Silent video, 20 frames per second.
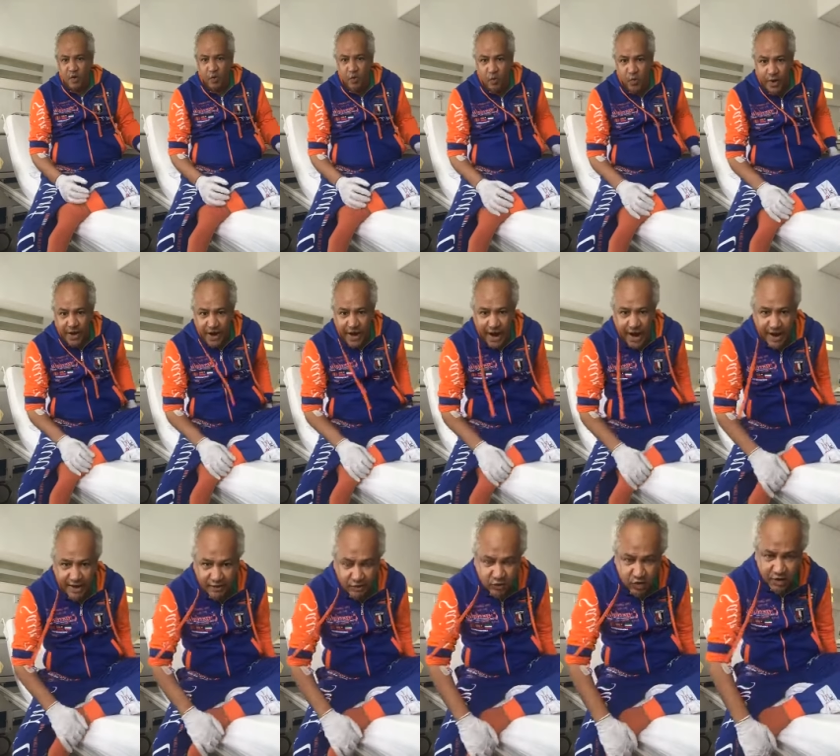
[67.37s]
We
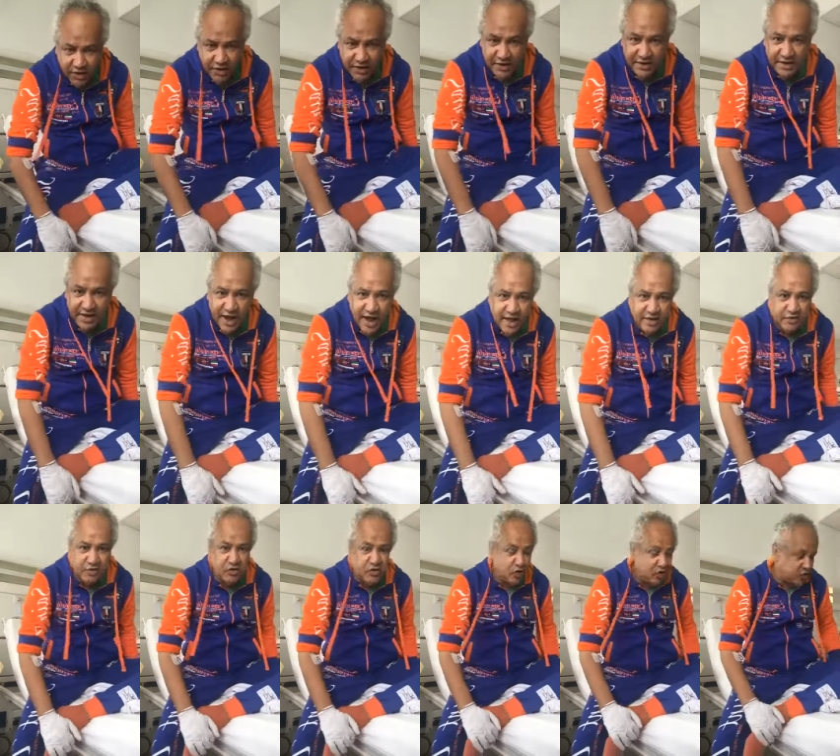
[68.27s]
are talking
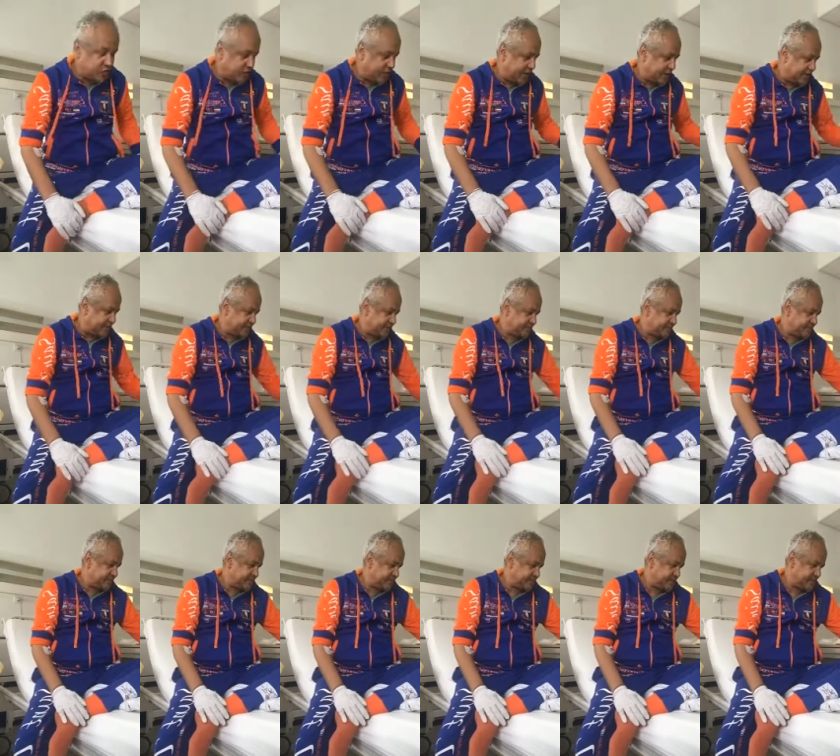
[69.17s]
as usual.
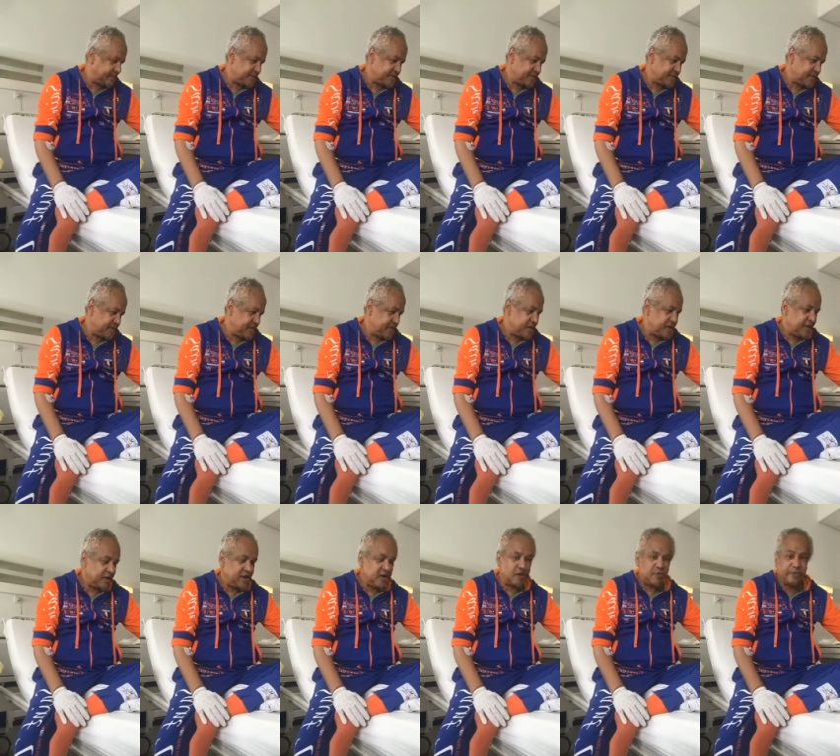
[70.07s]

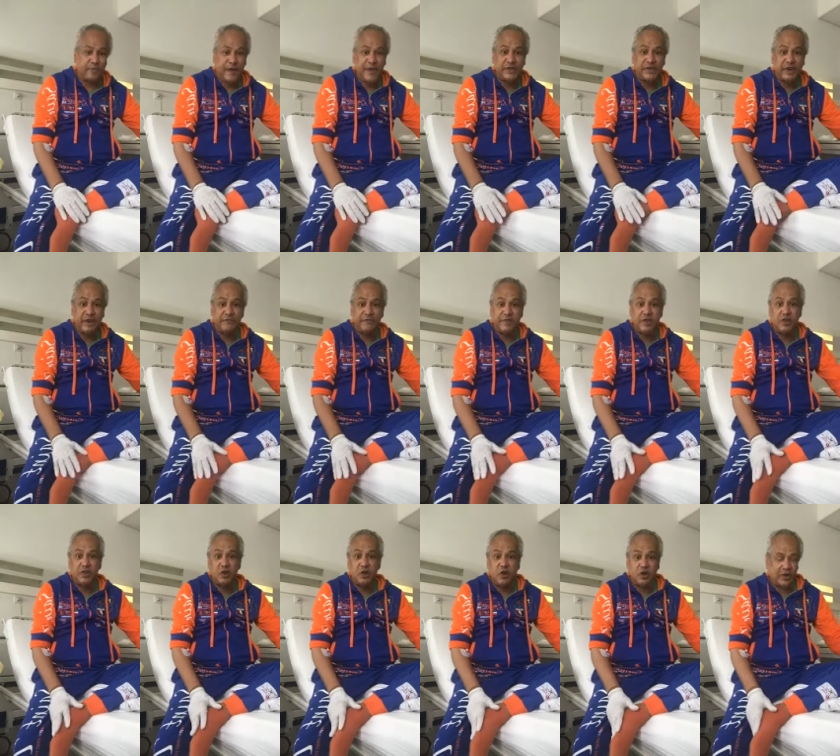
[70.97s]
Special
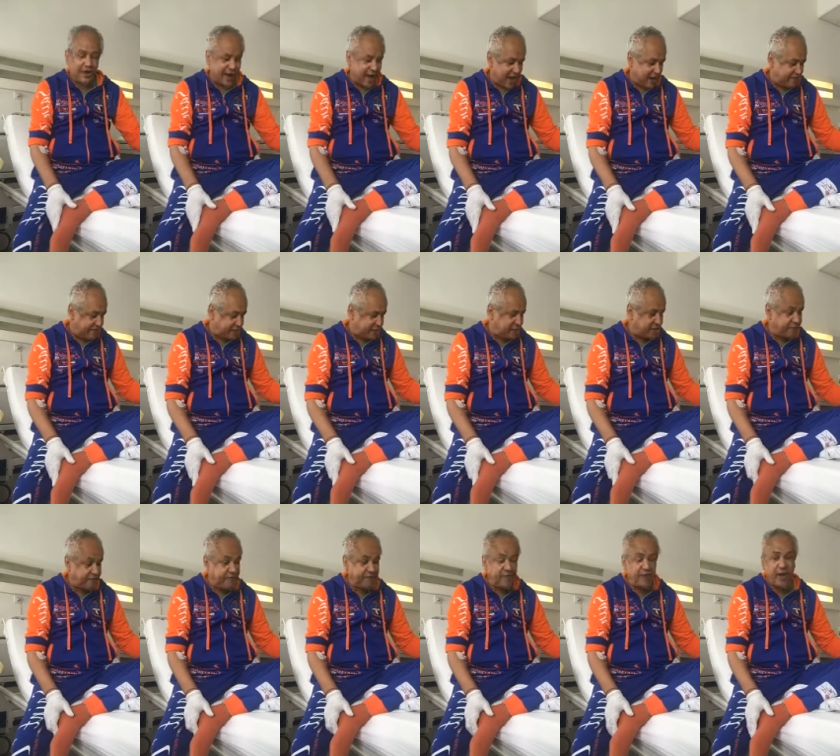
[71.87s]
video live.
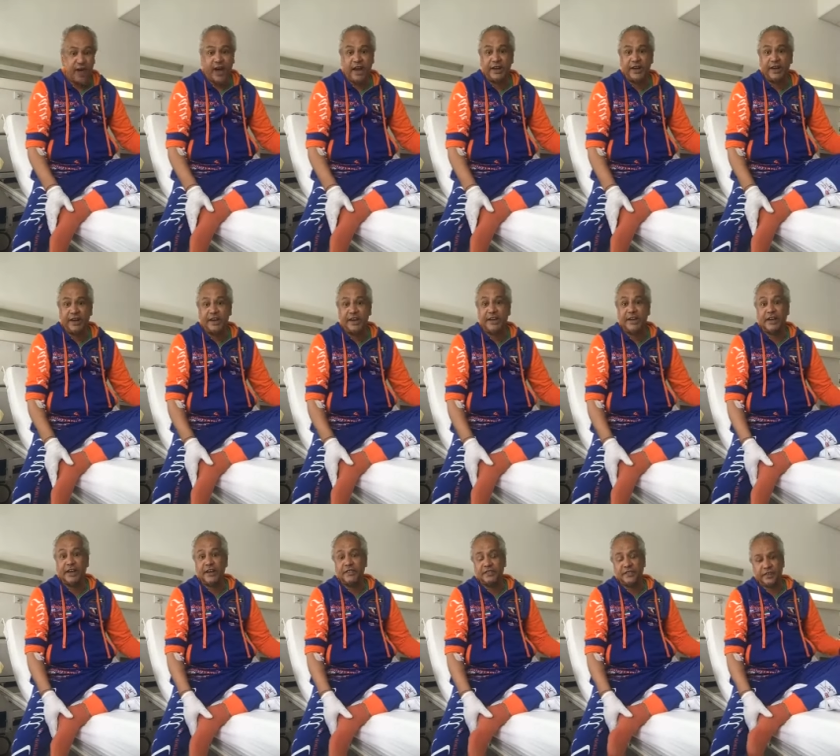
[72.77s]
you are
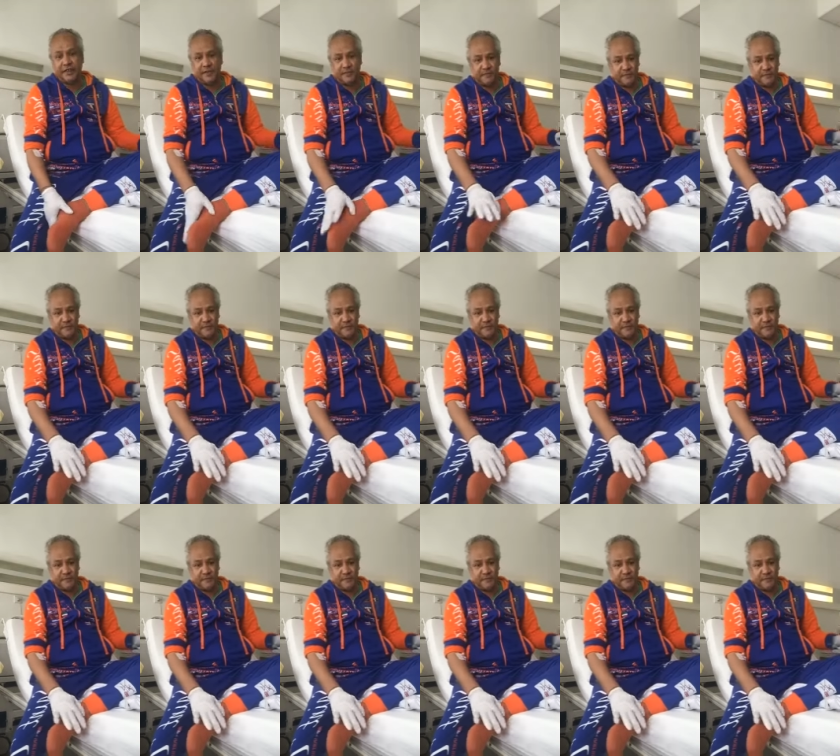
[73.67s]
interested,